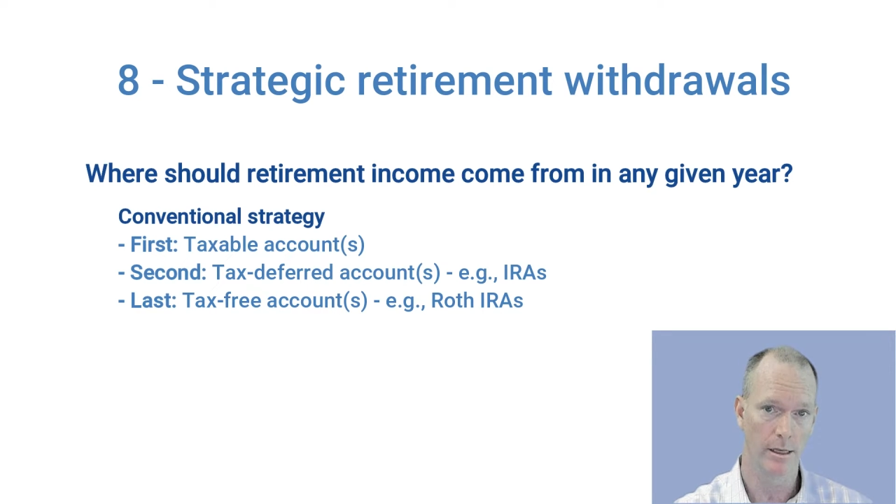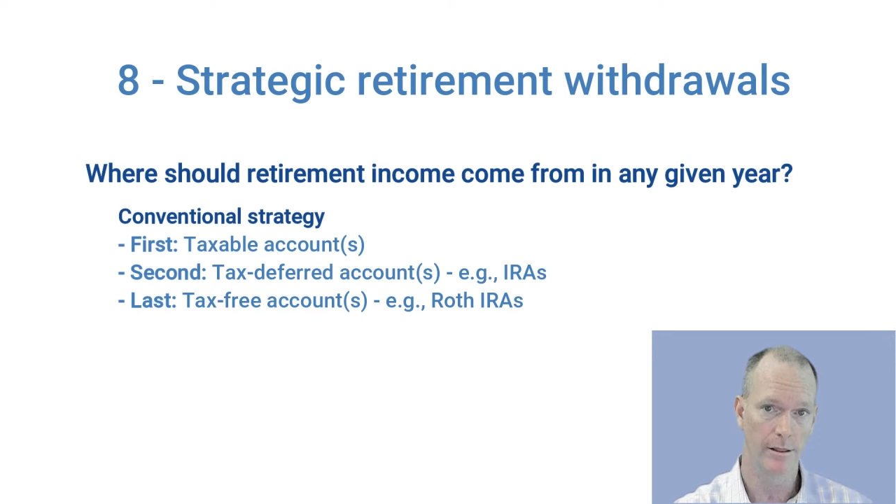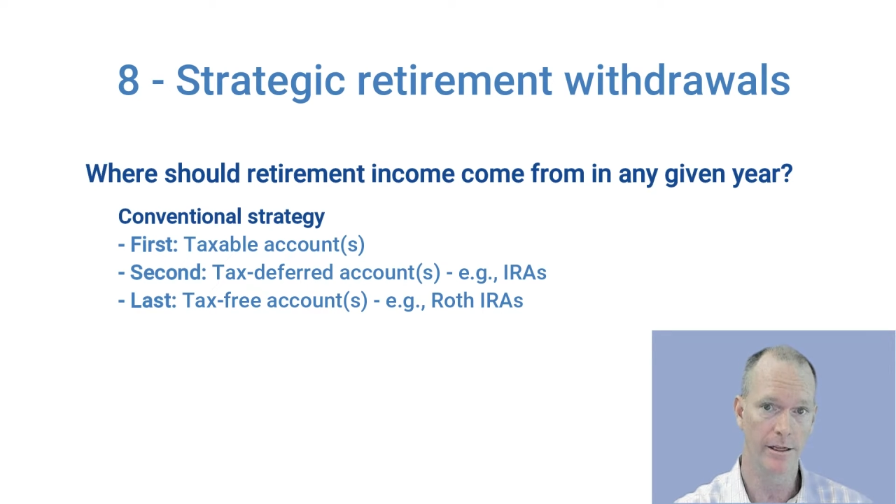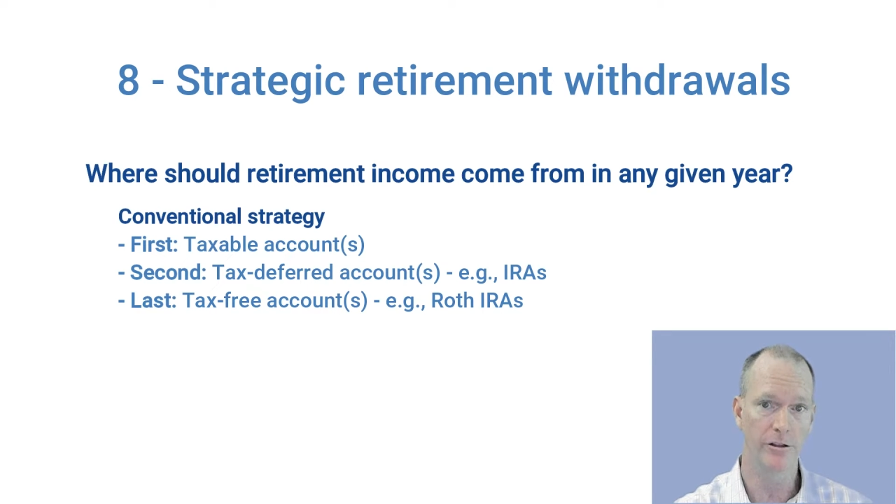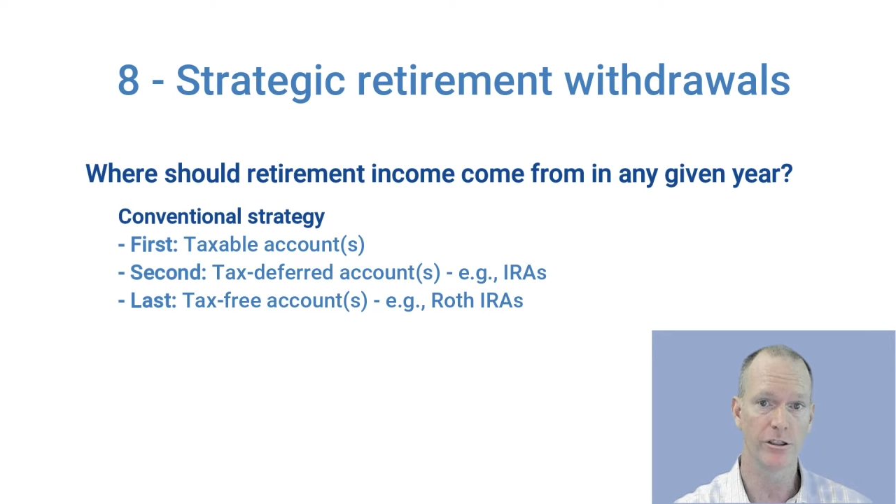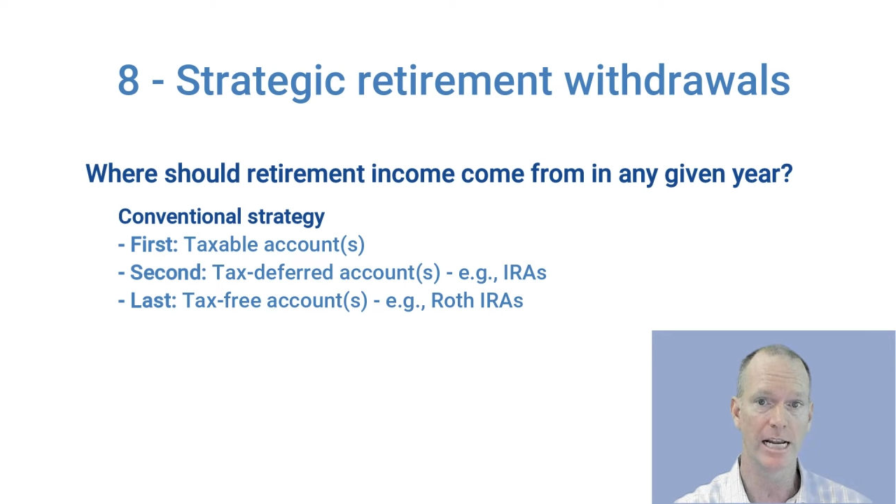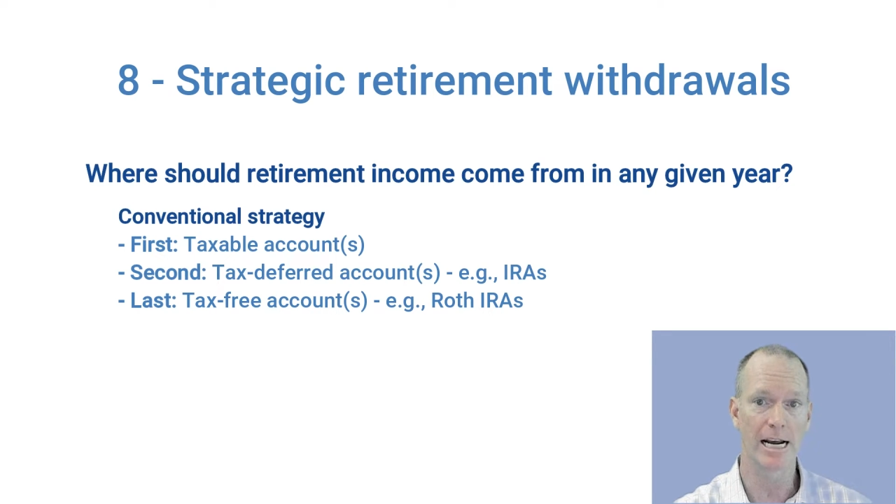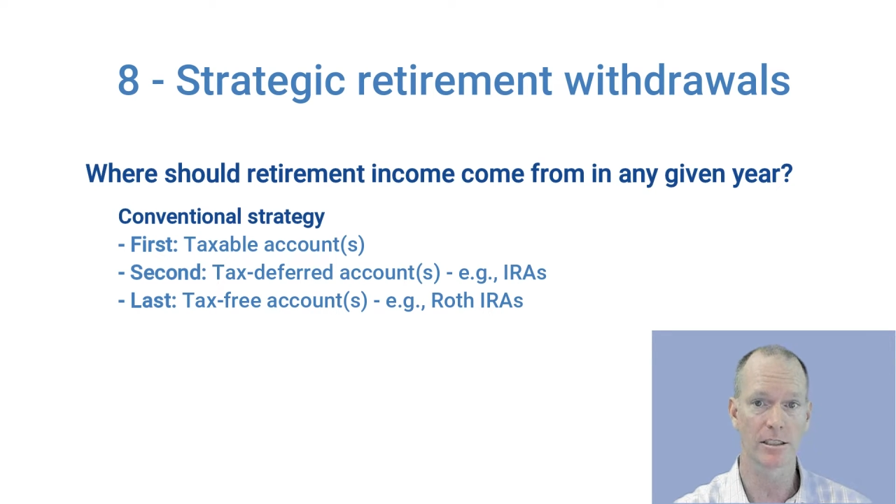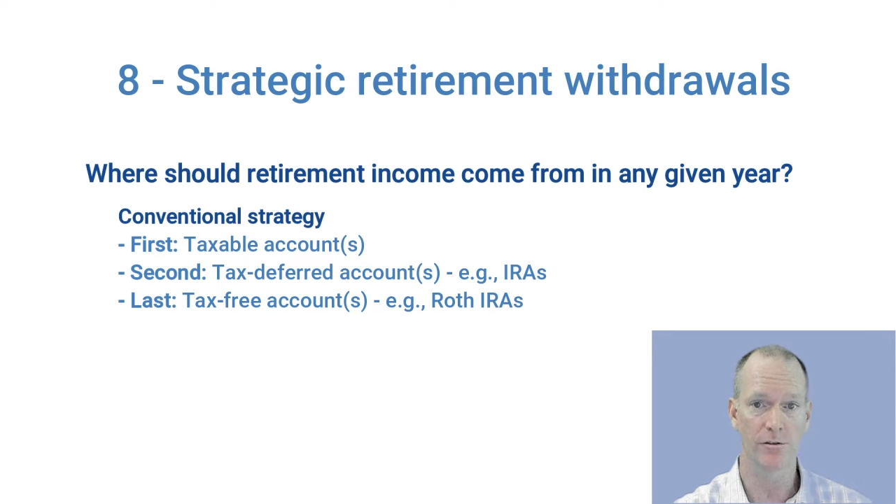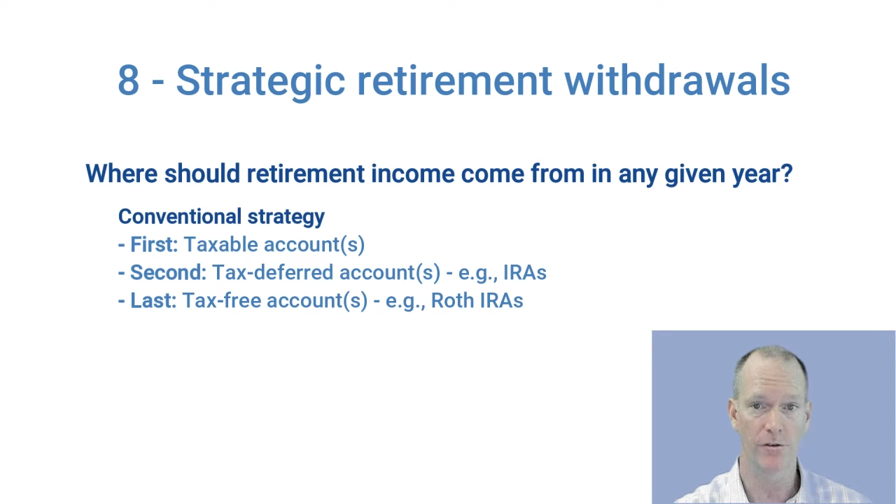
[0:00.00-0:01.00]
then their
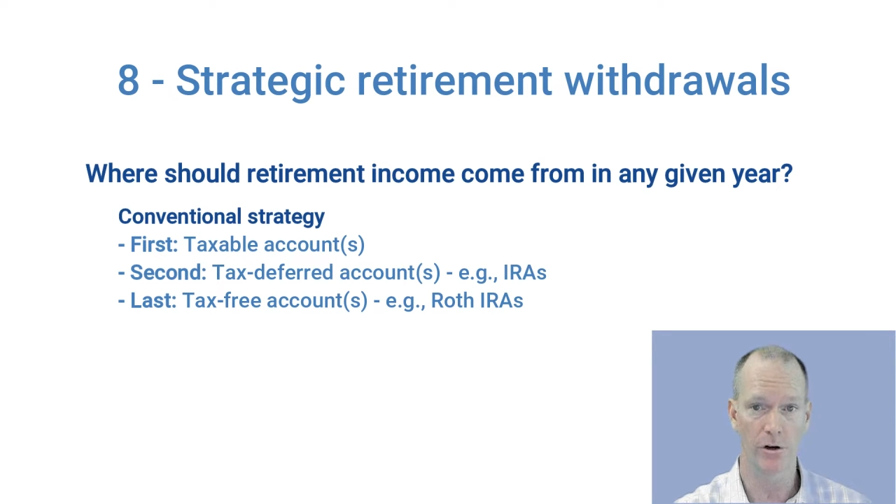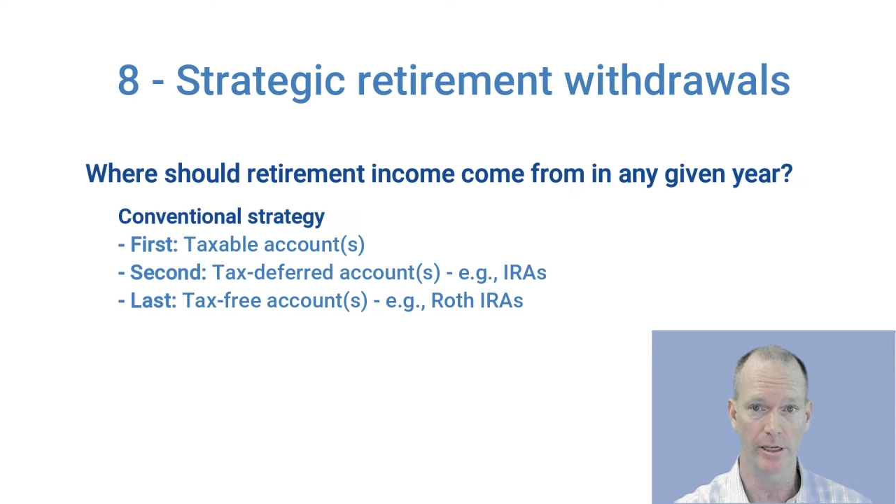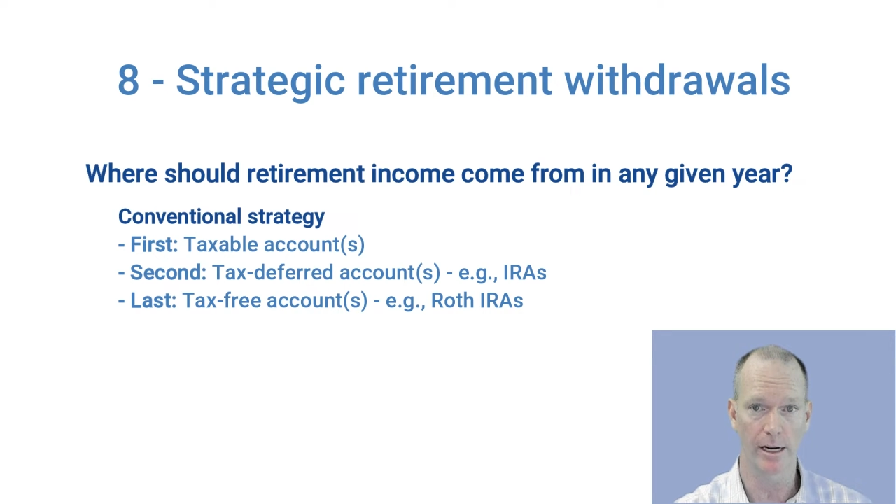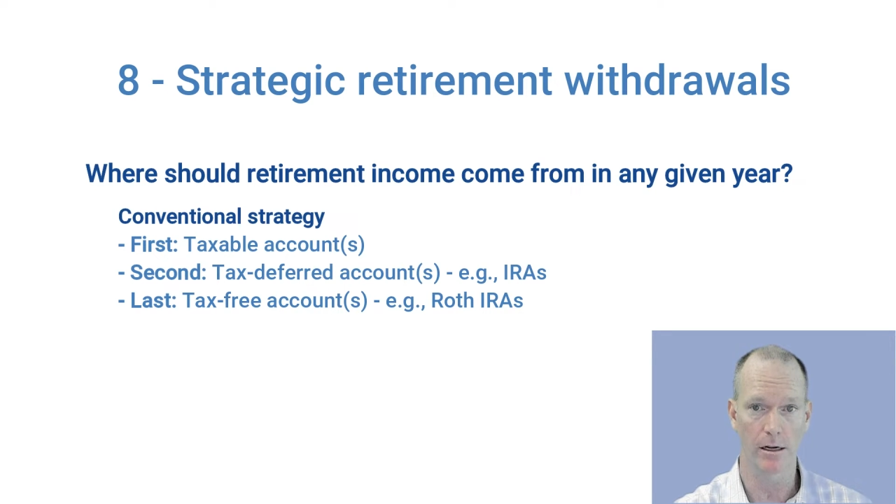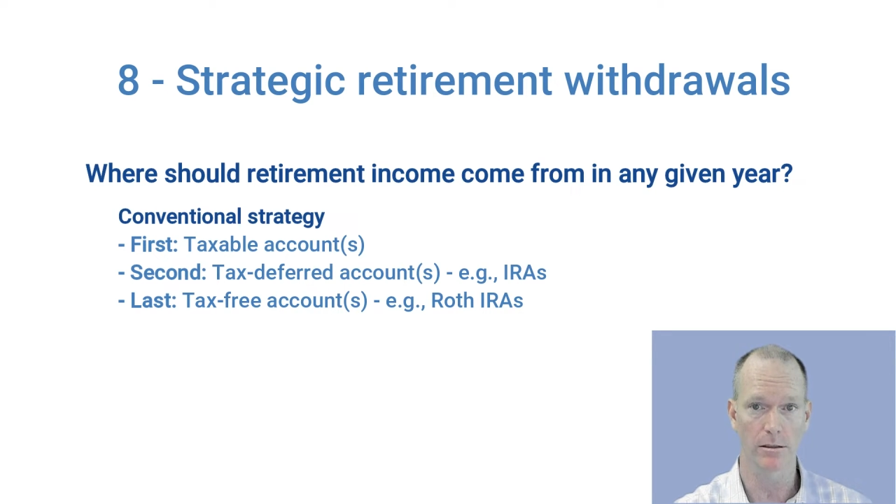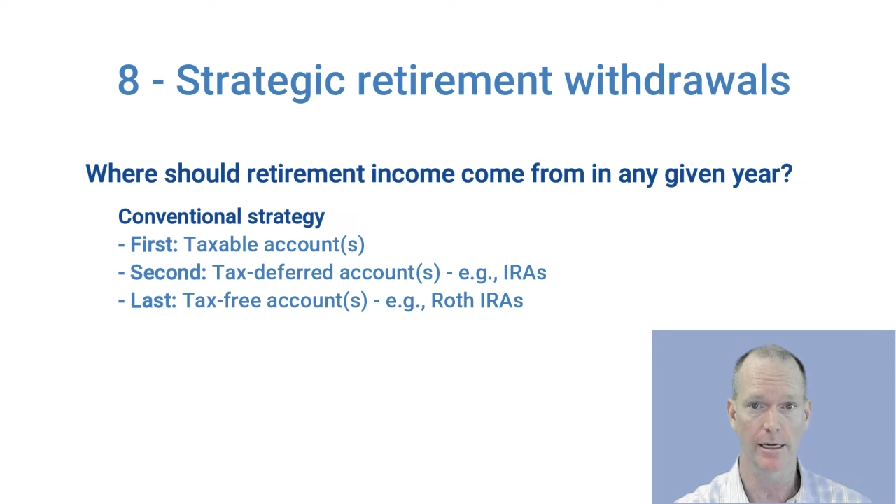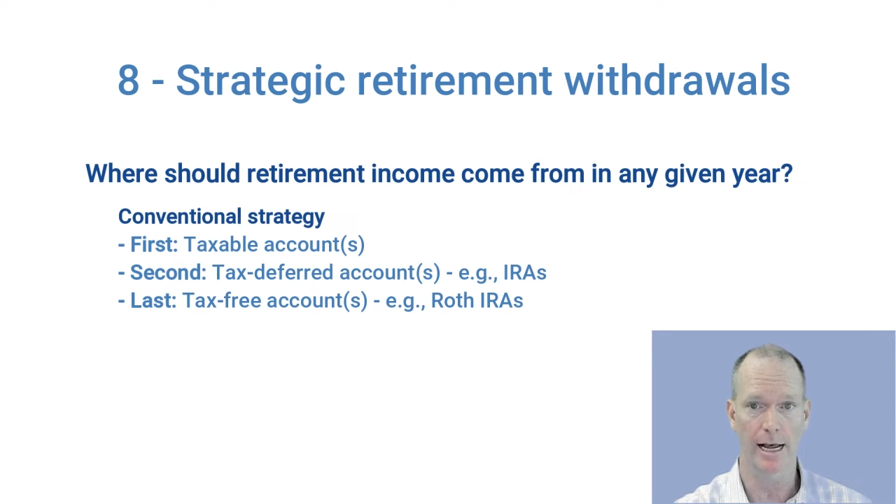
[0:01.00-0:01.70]
tax-deferred accounts like